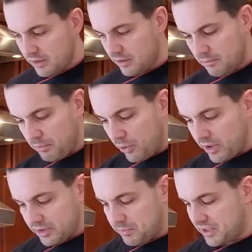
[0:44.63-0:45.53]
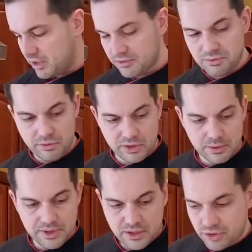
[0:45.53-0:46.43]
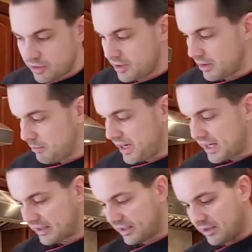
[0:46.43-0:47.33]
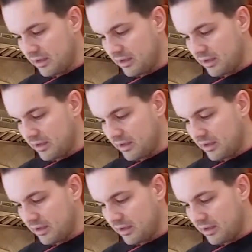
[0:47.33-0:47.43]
to boil the potatoes. We want to make sure they're baked.